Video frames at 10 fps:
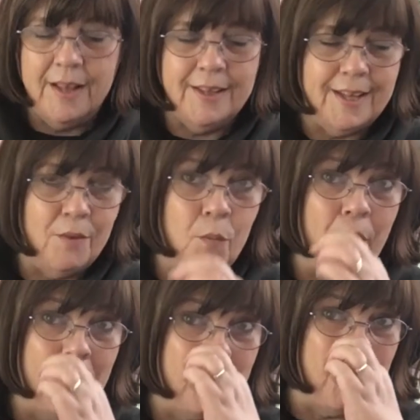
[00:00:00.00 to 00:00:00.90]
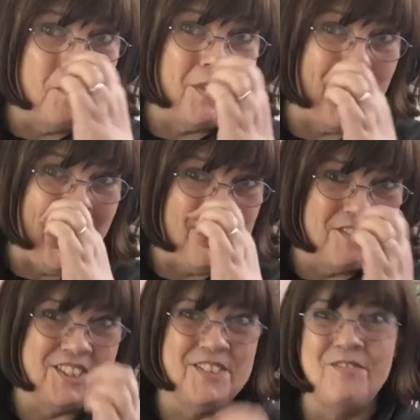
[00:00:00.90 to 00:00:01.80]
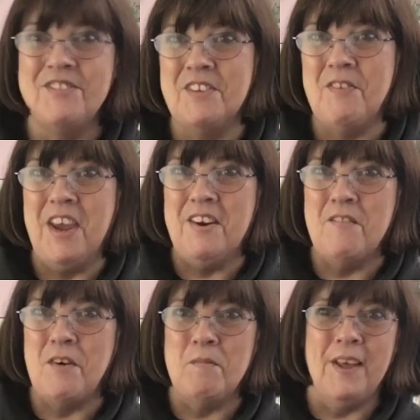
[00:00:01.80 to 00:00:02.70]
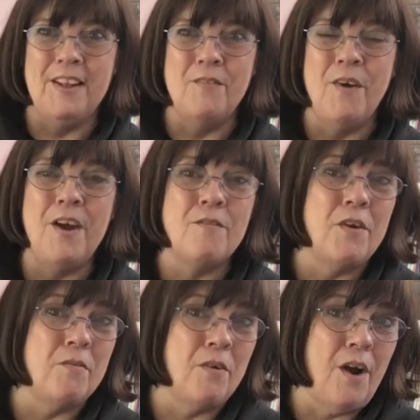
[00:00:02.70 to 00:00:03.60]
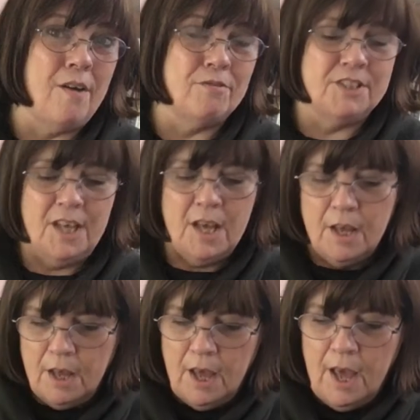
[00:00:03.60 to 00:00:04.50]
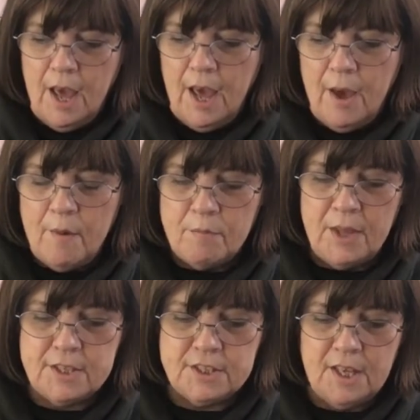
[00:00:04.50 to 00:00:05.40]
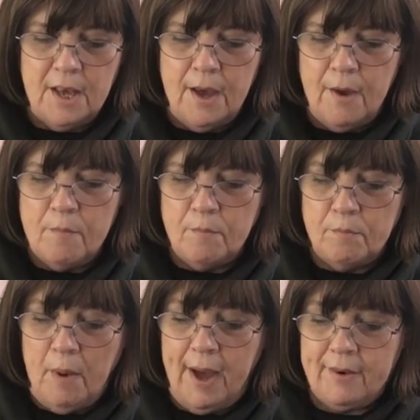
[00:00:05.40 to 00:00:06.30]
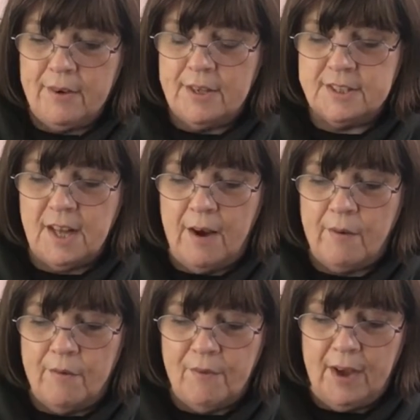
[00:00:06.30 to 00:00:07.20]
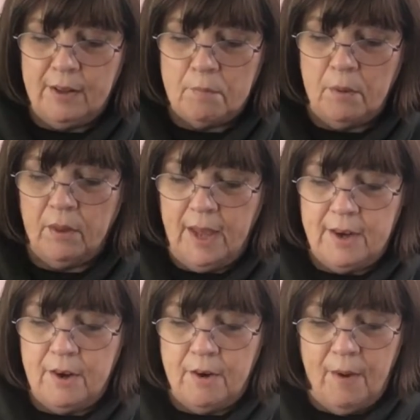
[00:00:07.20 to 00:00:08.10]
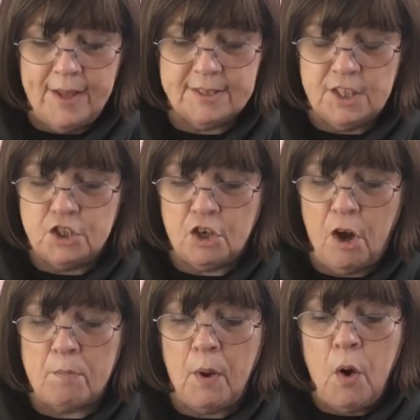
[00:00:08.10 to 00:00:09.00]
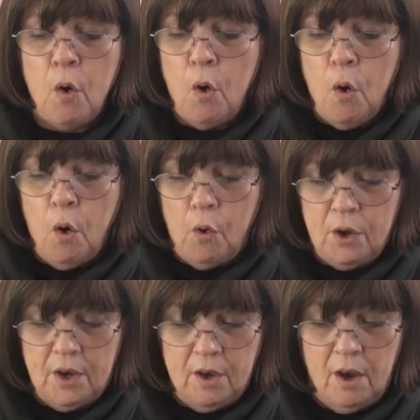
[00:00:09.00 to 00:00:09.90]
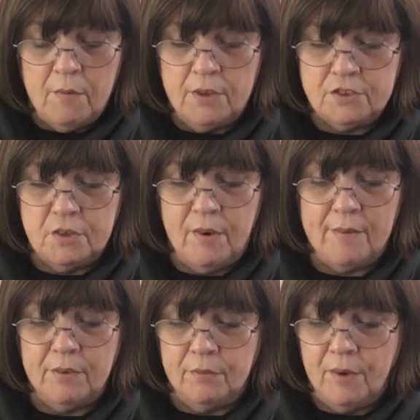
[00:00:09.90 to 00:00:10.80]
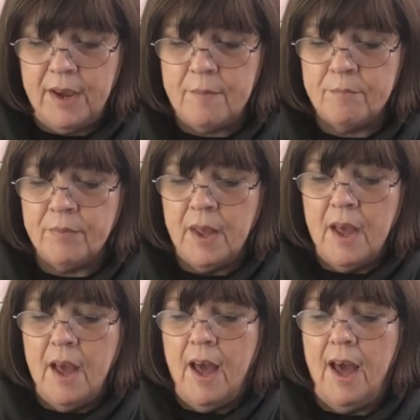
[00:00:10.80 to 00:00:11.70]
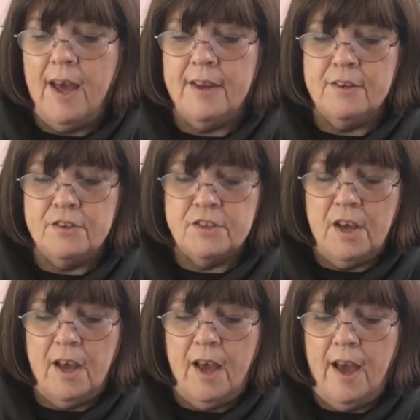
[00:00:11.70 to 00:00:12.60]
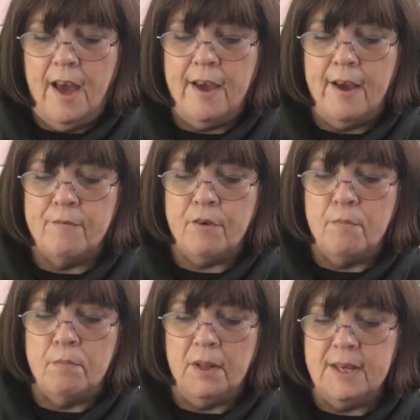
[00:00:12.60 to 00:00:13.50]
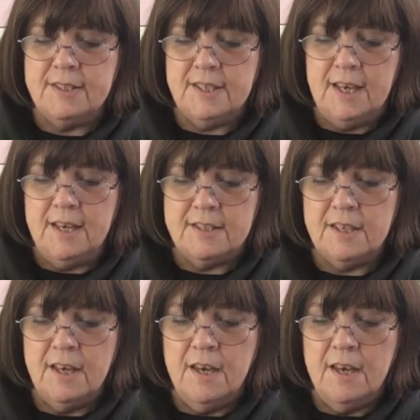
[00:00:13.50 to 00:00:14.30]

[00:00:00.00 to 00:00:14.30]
Workroom Crafts, Davina from Little Workroom Crafts. This pattern is now available in her Etsy shop, or you can go on to Ravelry, and I have completed